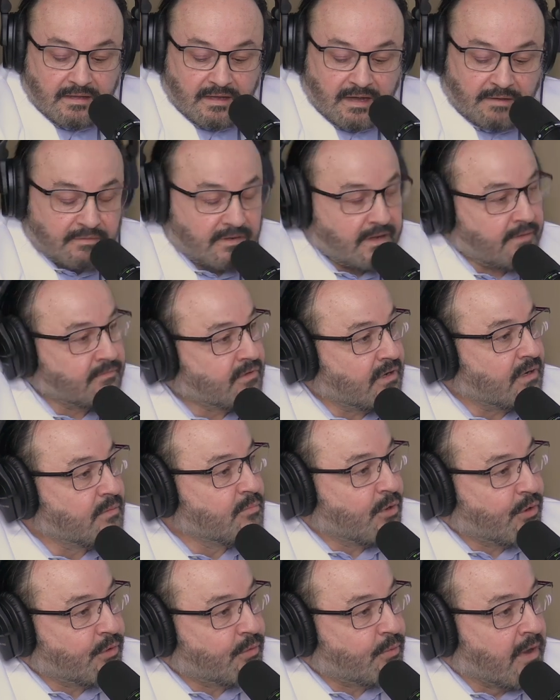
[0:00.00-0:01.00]
I've done
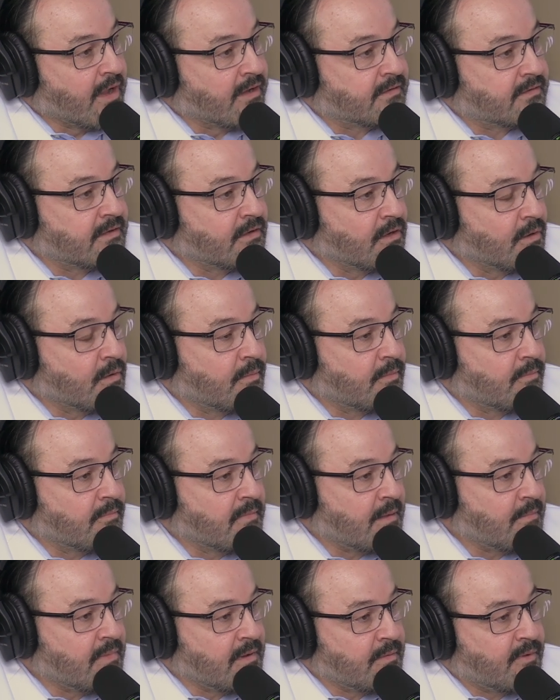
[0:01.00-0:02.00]
both ways.
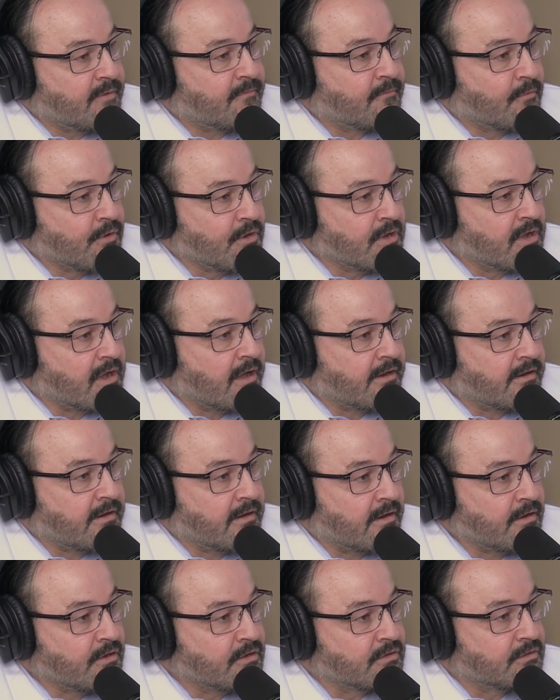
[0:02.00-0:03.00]
Maybe before you got
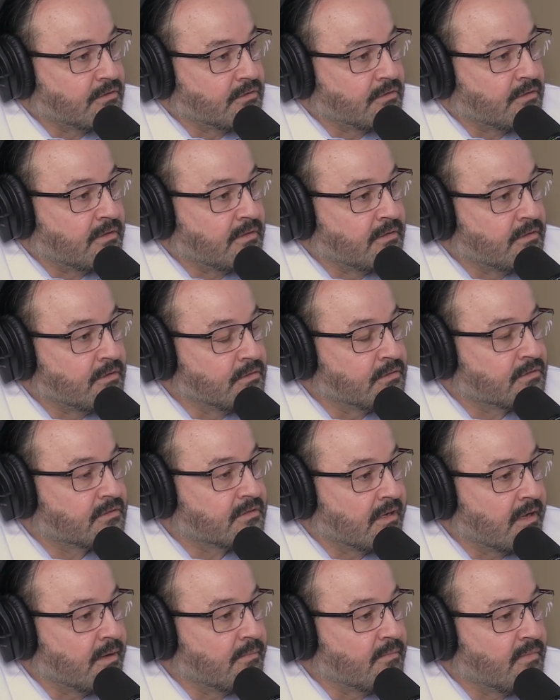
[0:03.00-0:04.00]
here, I used to do
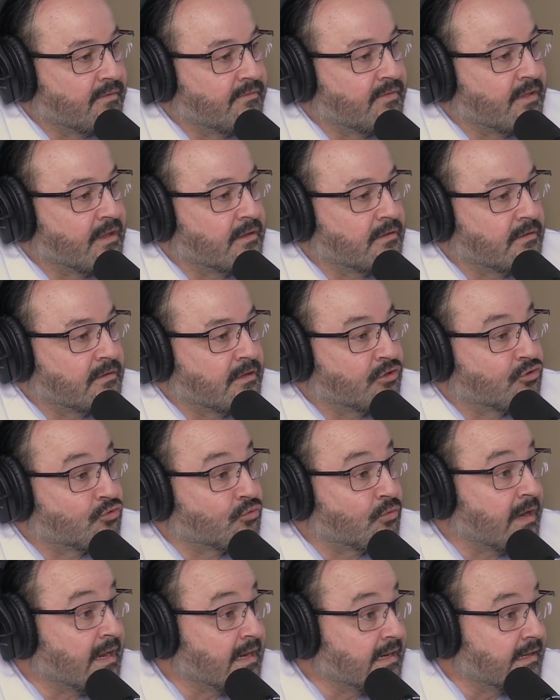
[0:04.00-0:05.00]
some of the
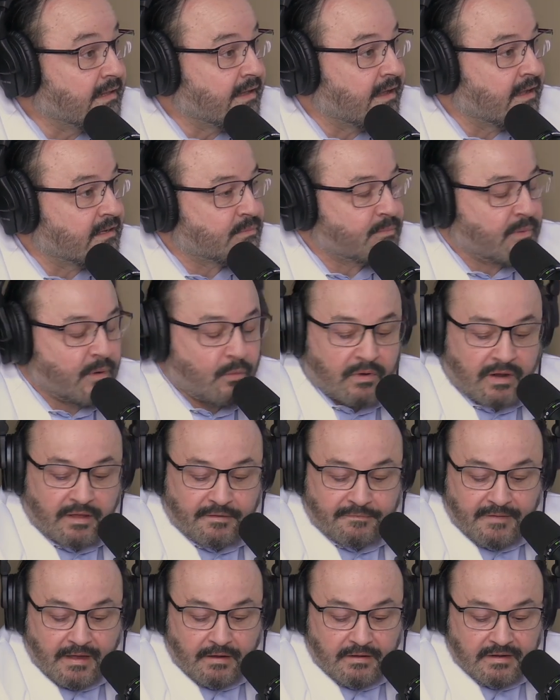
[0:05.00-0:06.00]
drainless. But what I
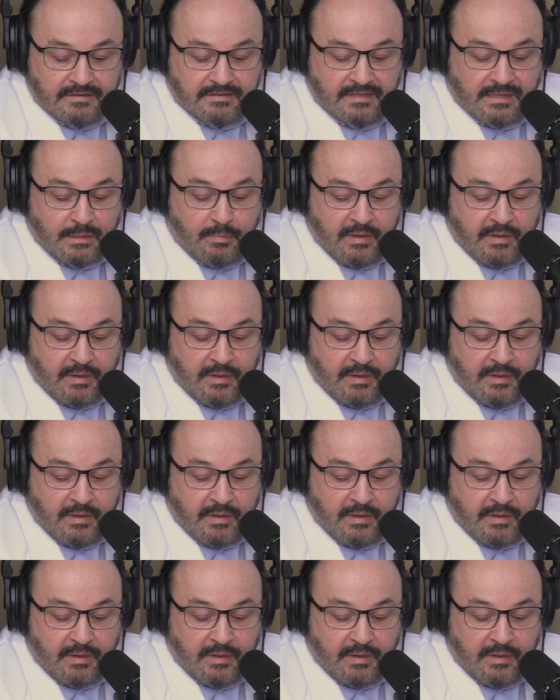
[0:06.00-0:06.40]
found is the